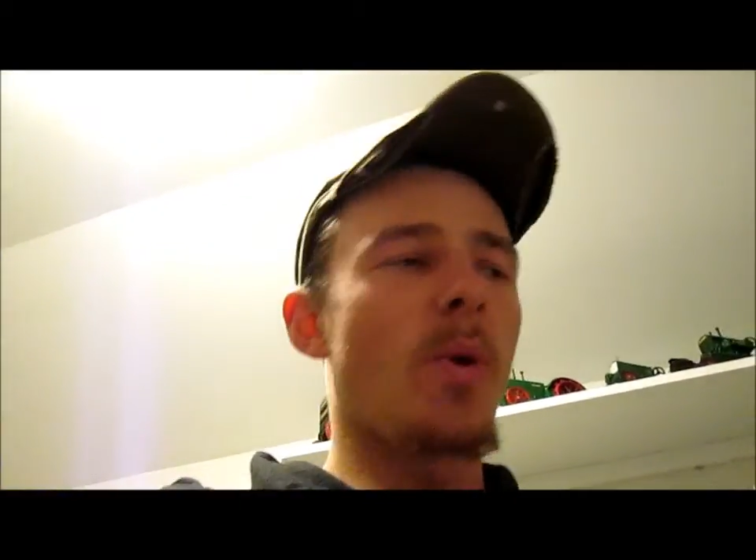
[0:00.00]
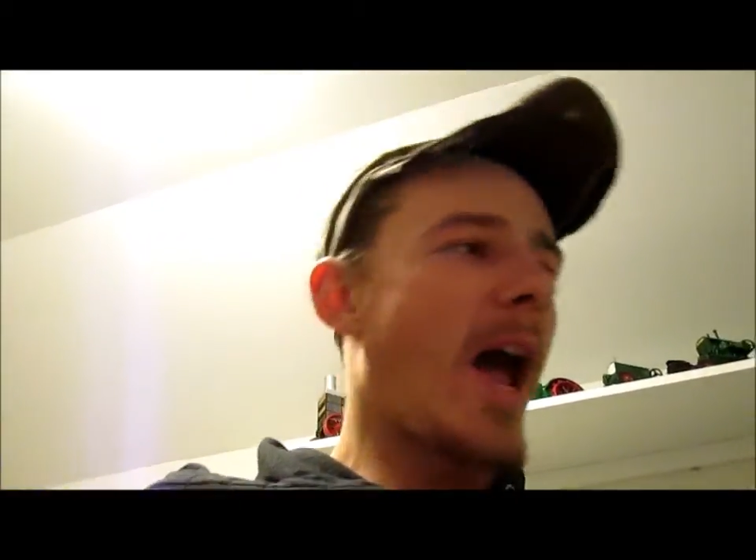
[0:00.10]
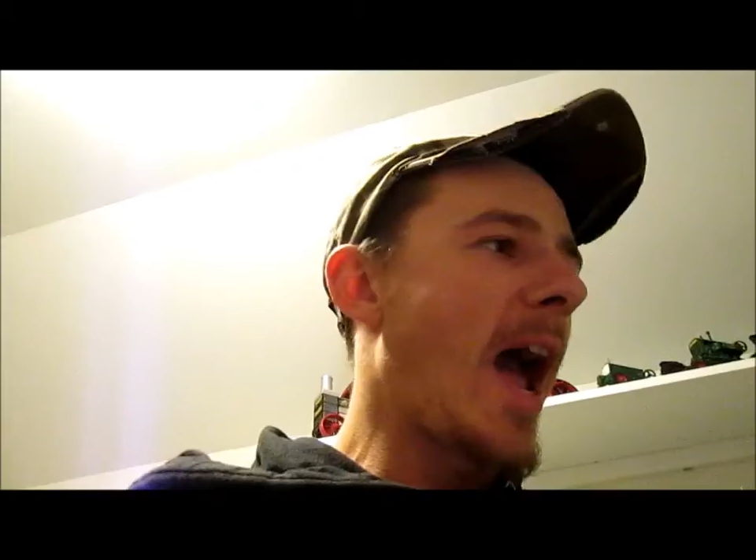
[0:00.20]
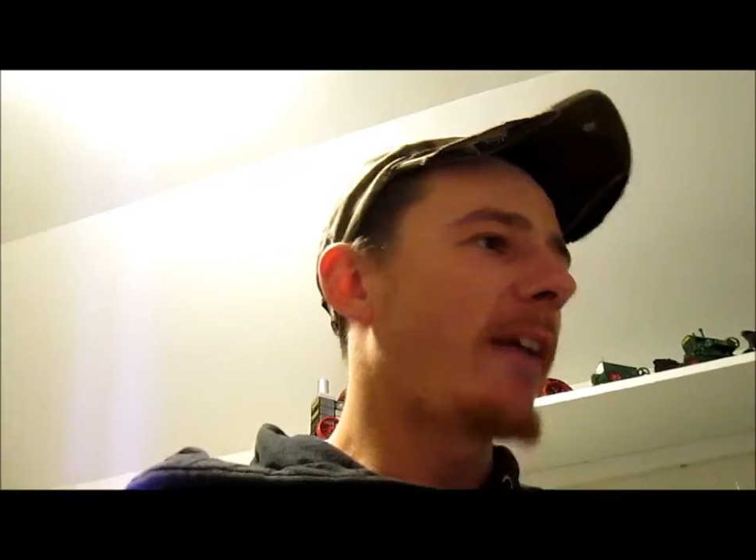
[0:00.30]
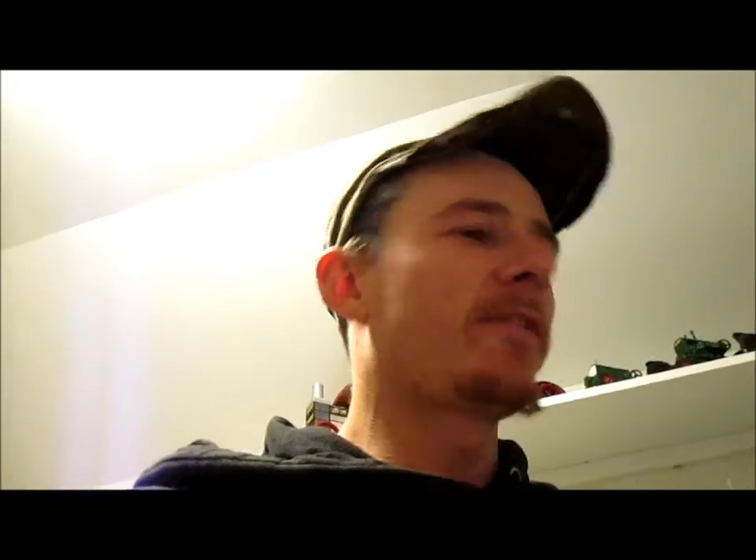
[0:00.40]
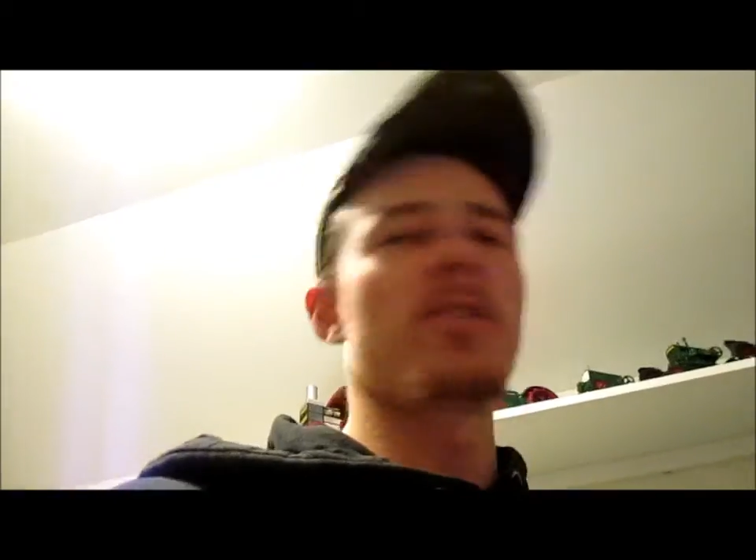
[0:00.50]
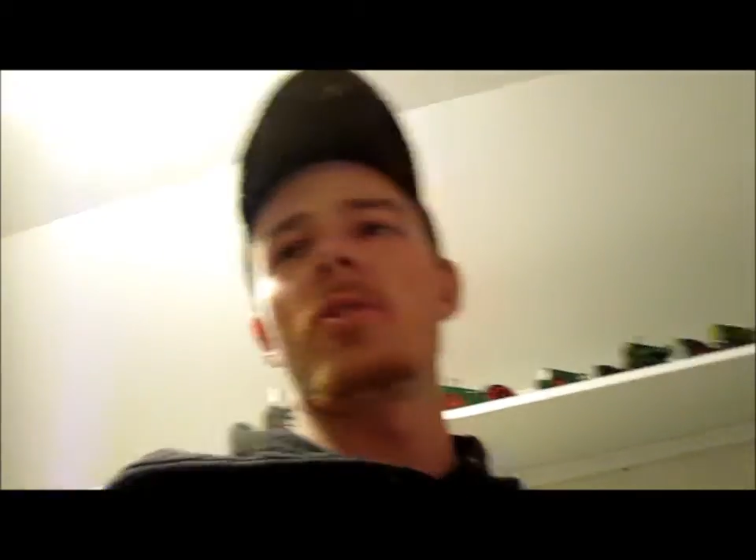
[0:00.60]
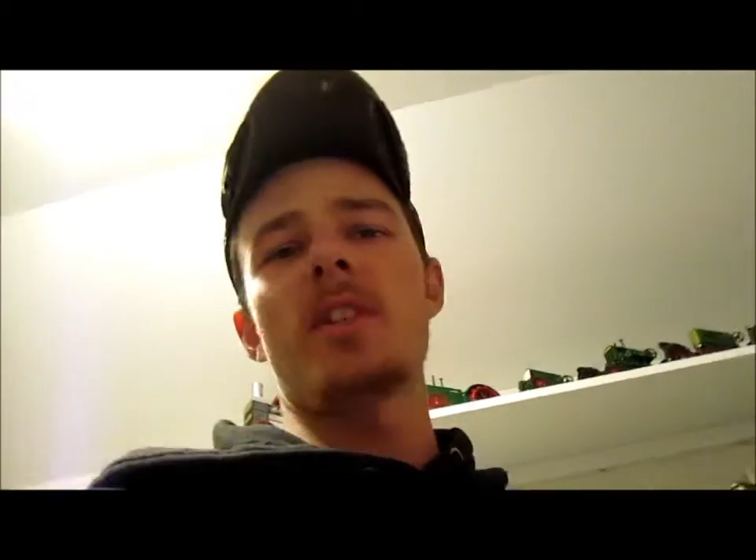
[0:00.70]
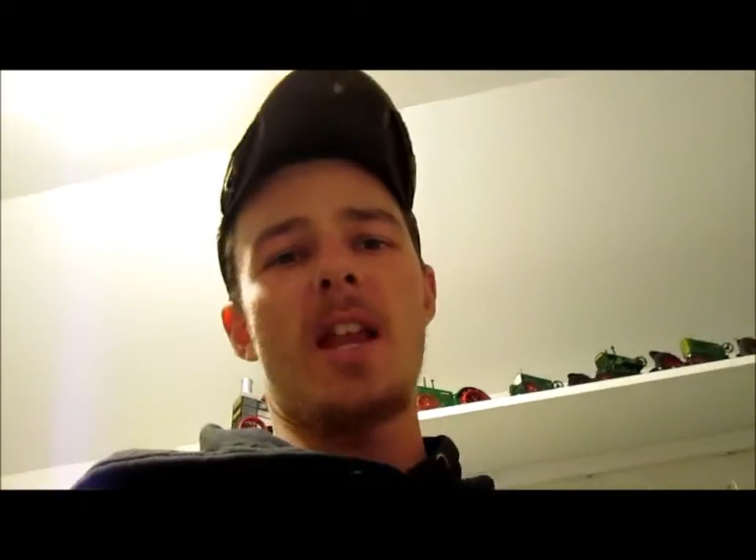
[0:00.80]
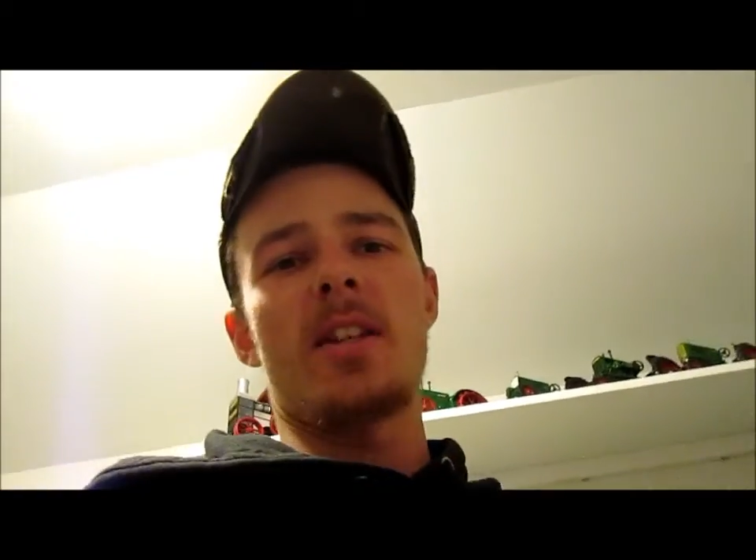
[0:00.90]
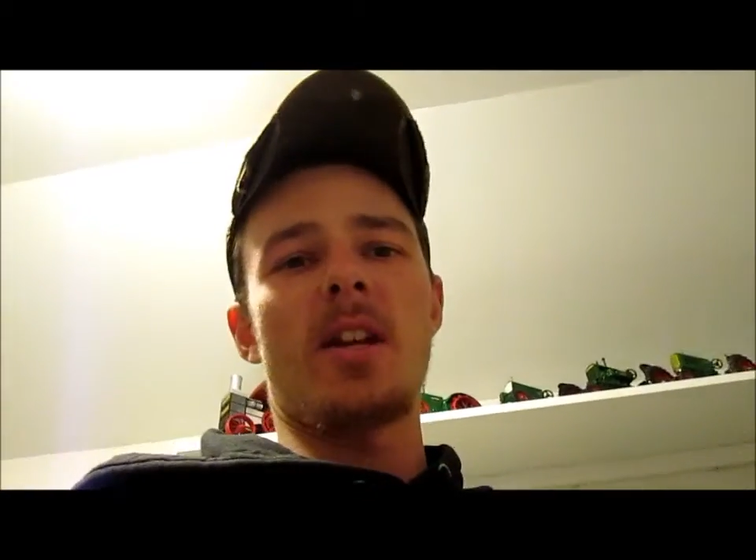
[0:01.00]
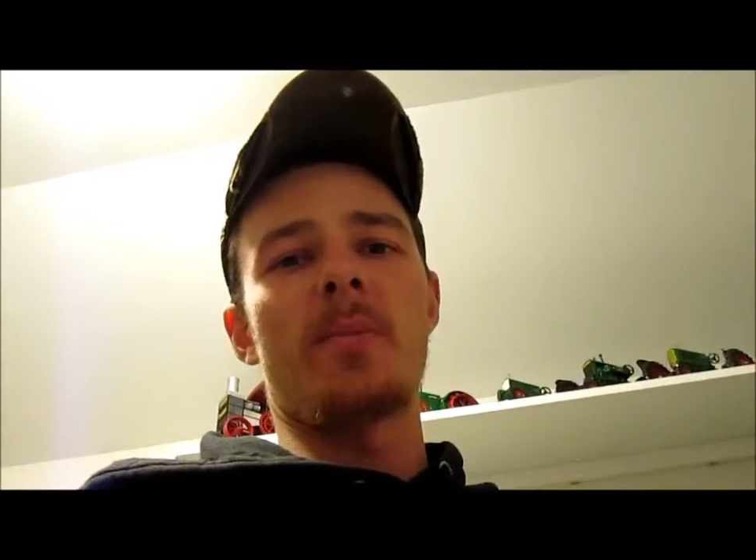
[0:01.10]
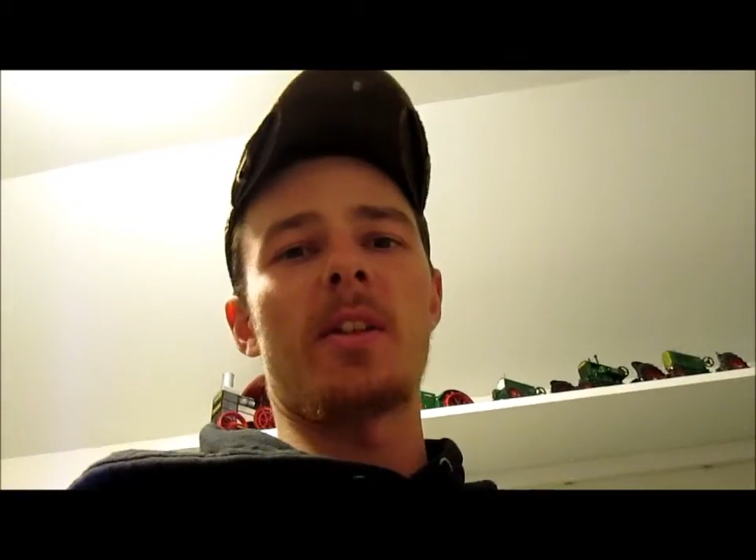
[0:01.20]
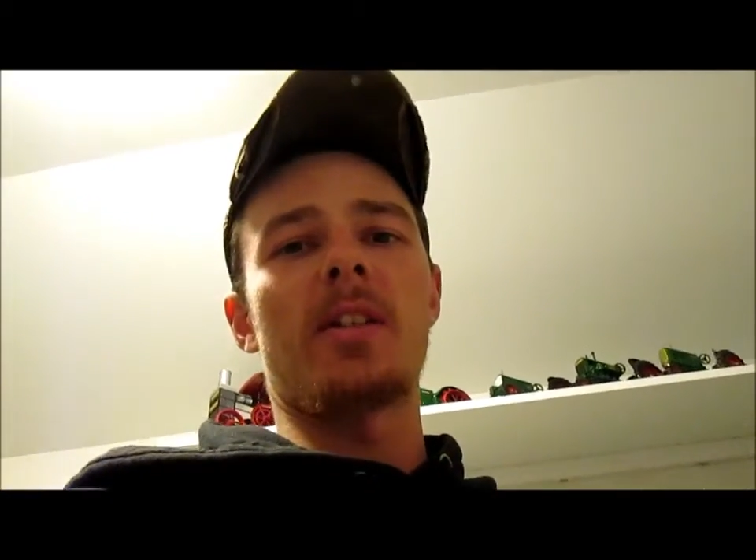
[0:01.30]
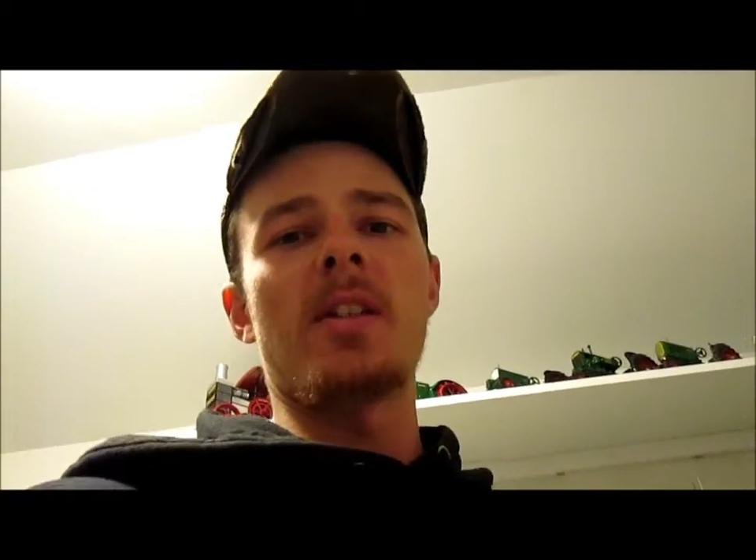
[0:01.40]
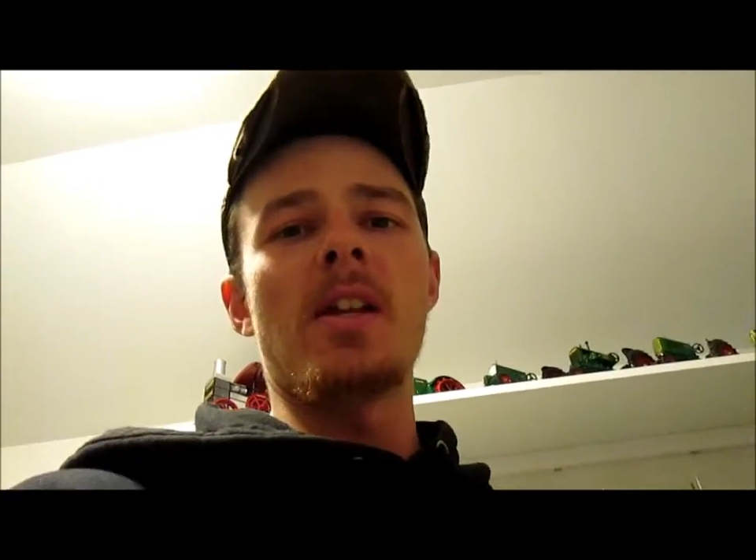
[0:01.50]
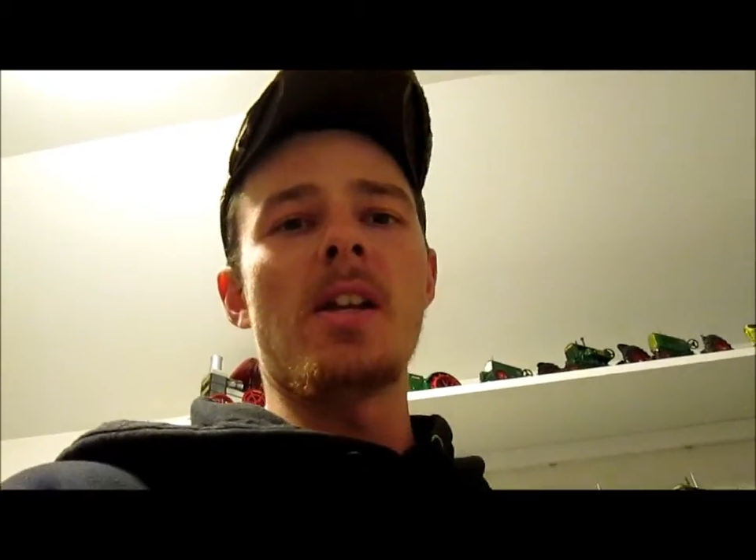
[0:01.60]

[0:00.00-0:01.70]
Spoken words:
have to send something.